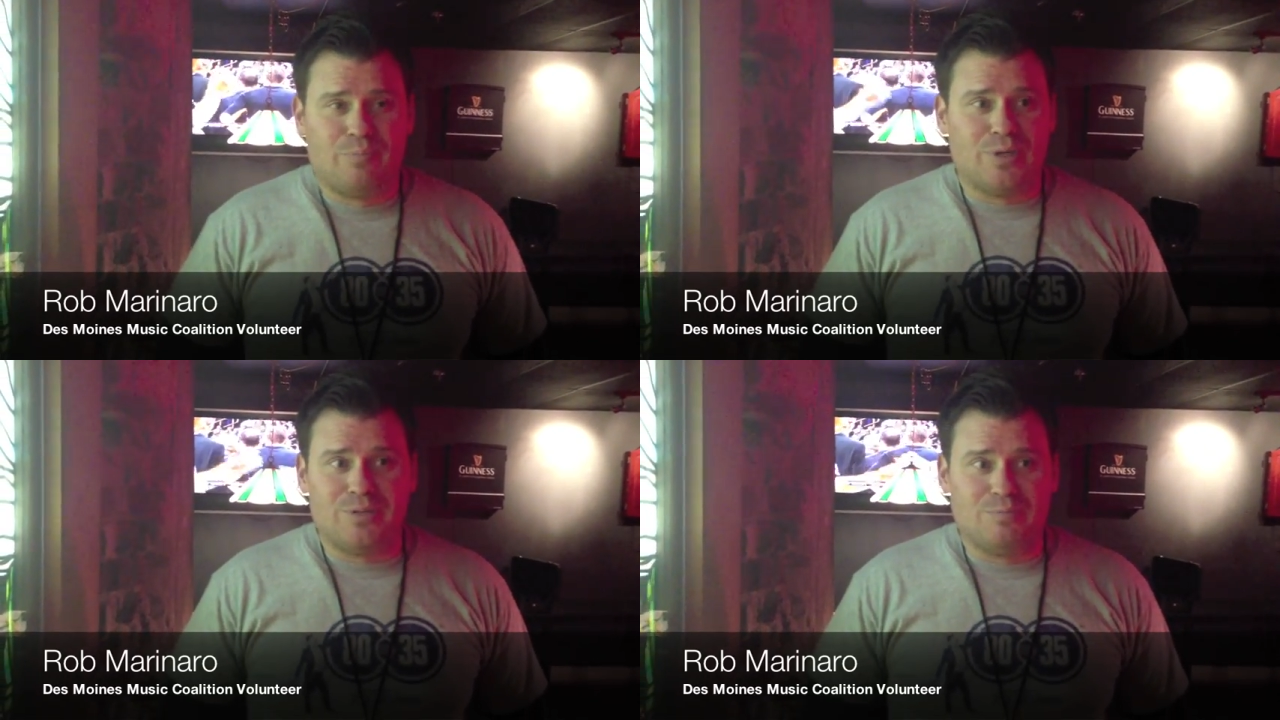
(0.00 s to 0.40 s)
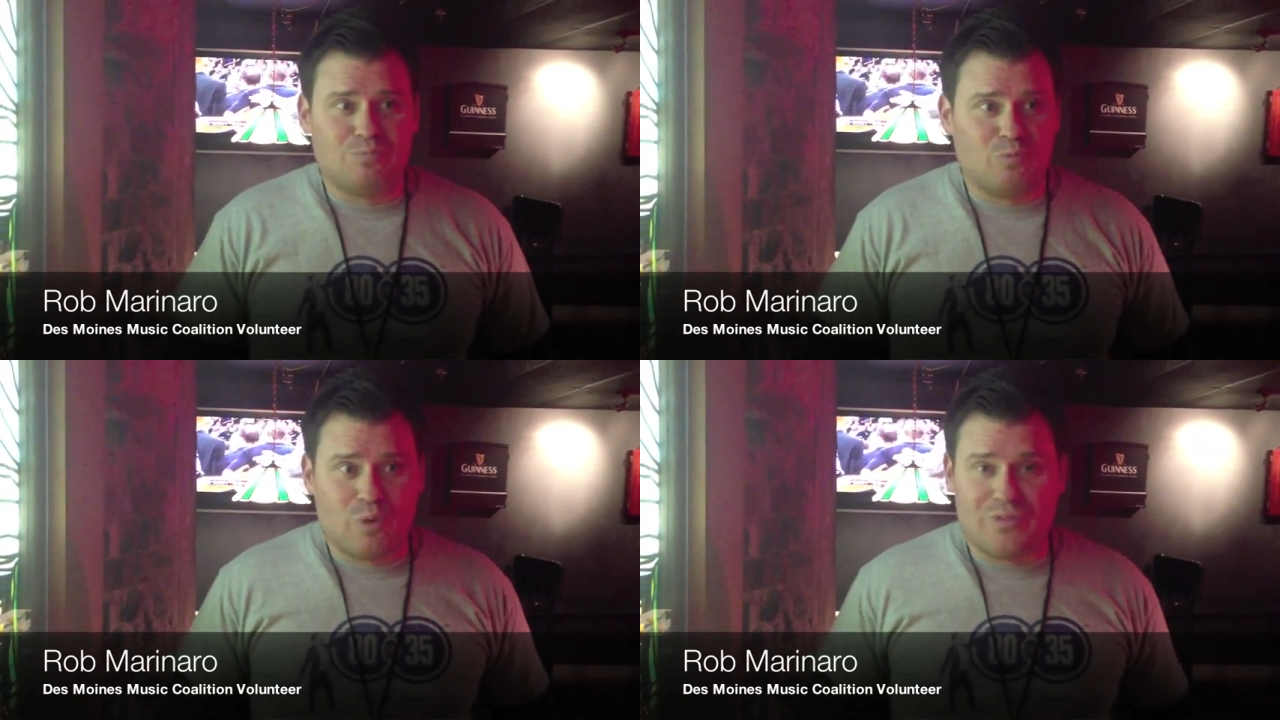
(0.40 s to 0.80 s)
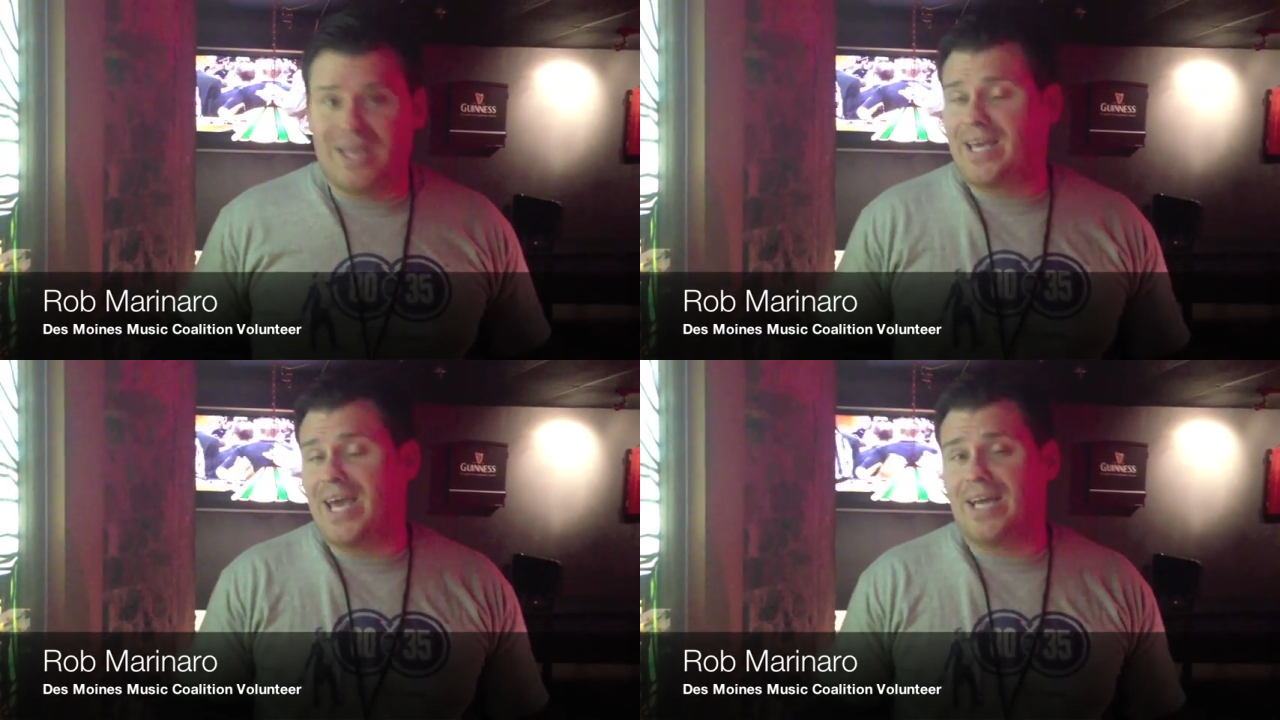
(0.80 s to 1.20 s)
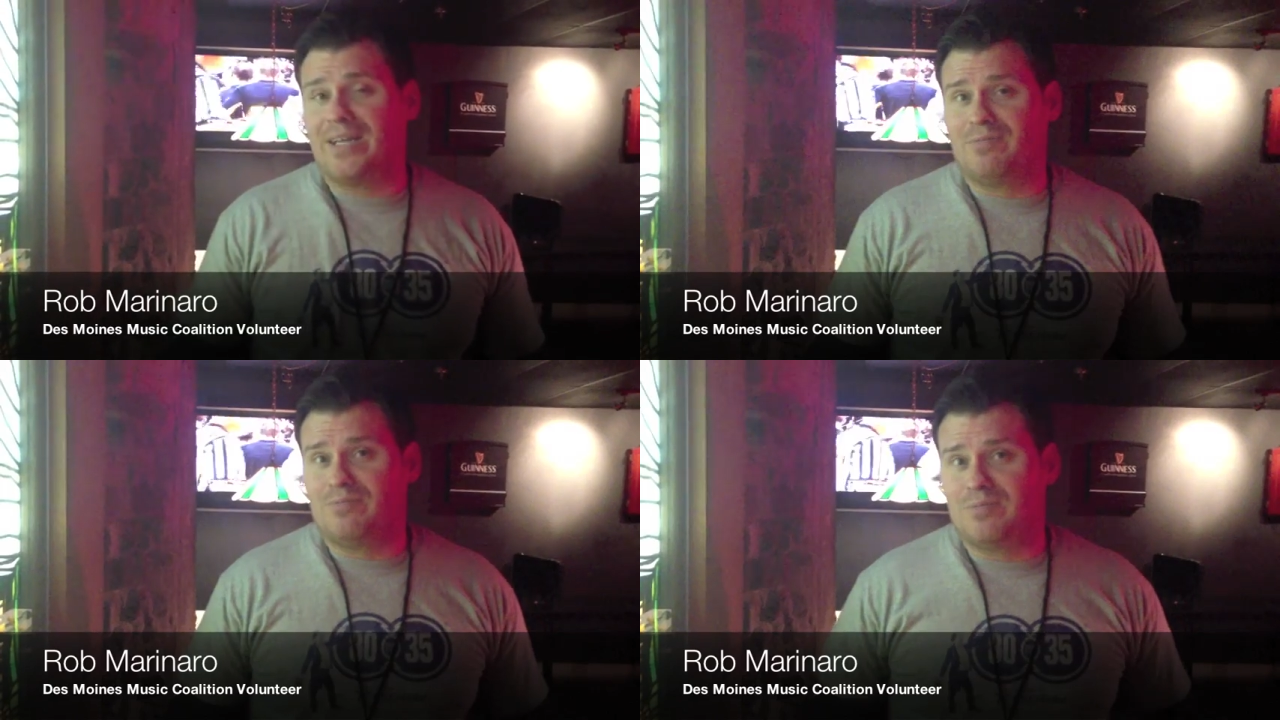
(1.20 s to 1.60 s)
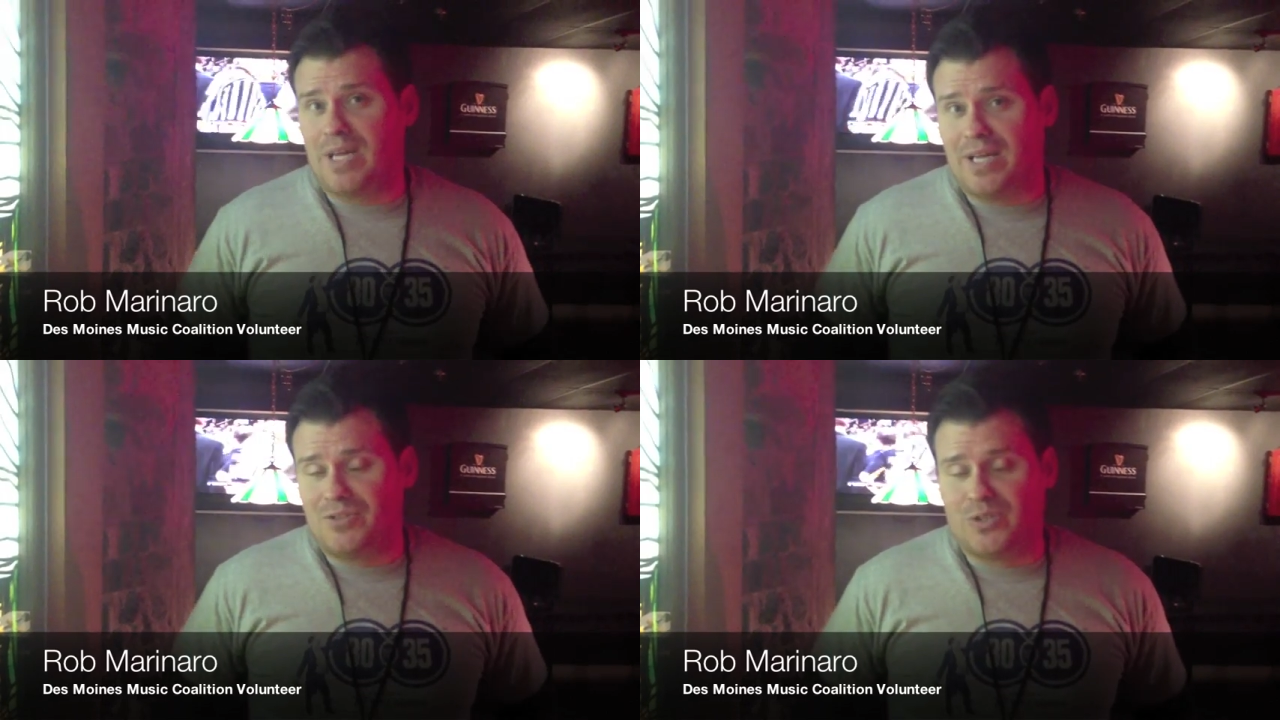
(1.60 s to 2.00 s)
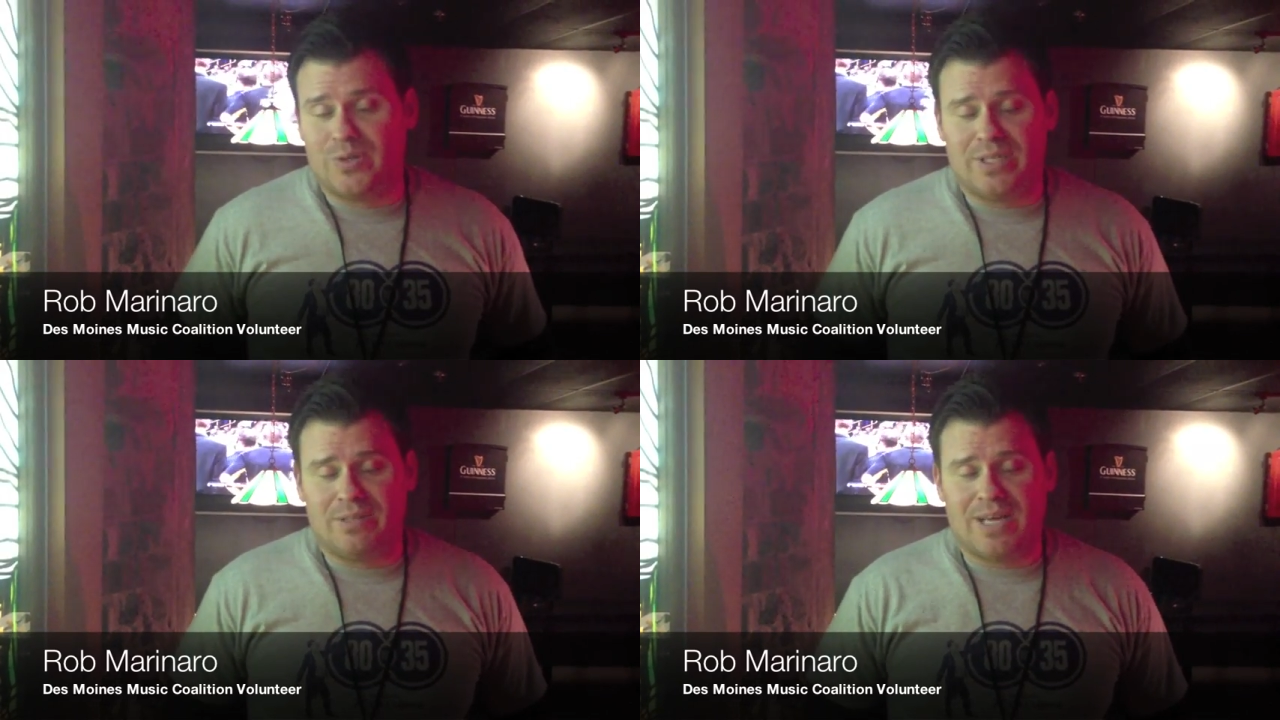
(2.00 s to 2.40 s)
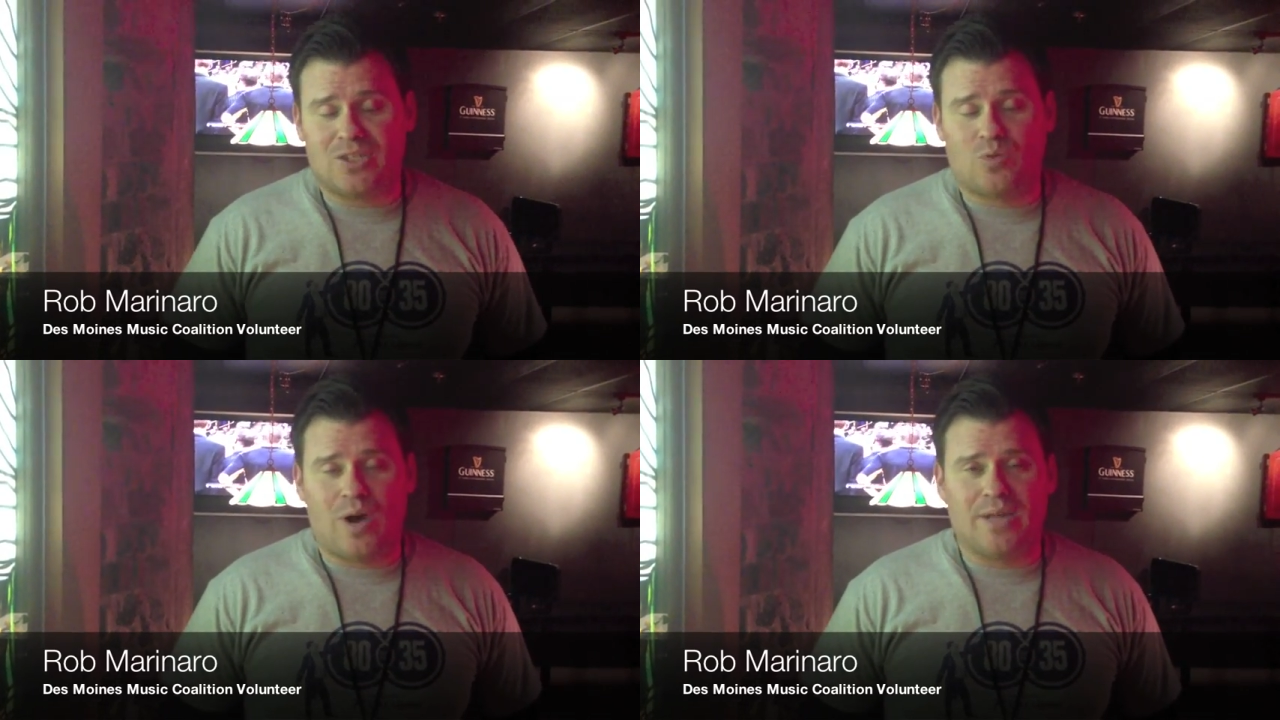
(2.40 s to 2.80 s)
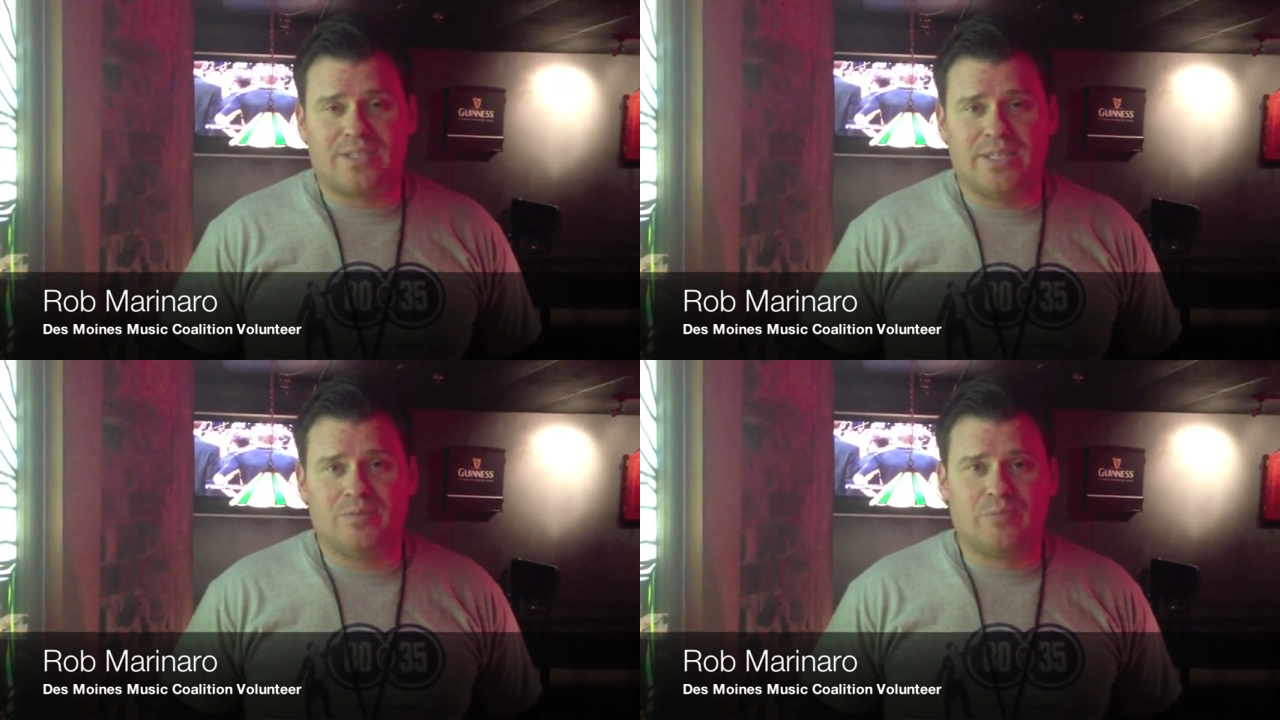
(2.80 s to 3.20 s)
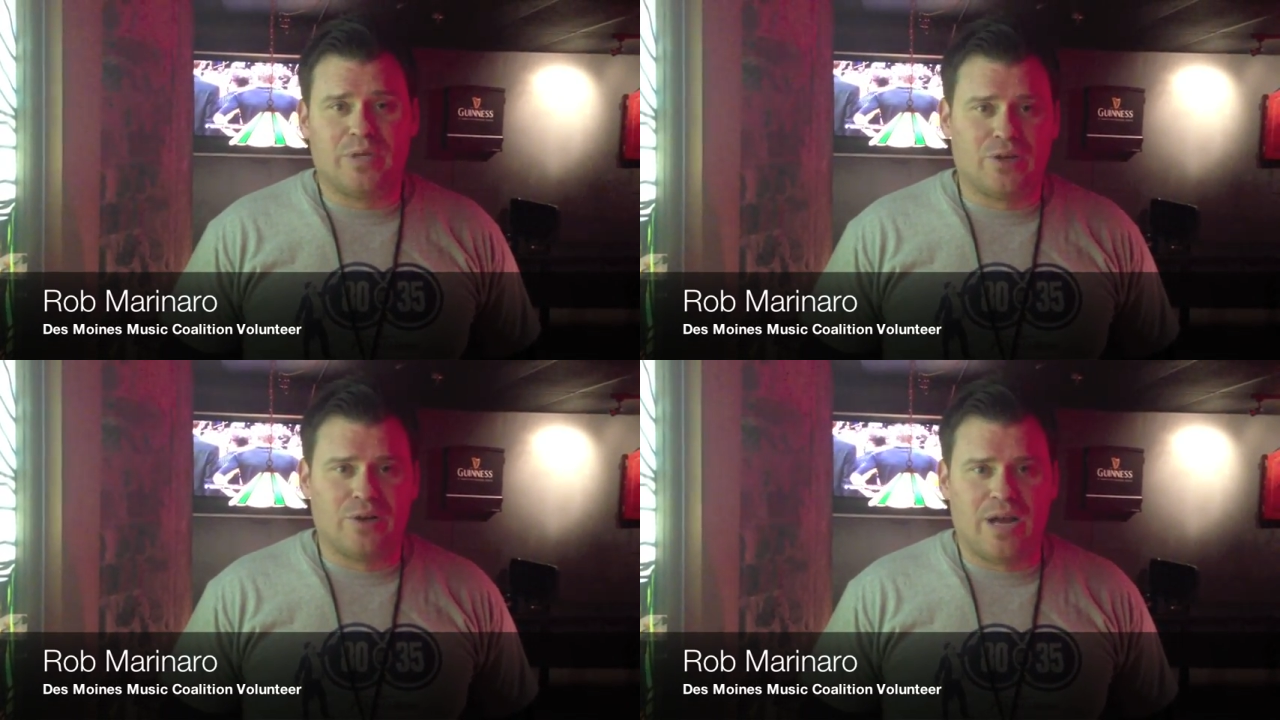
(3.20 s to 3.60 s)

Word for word: putting what they can in, into it, and that's why it's getting bigger.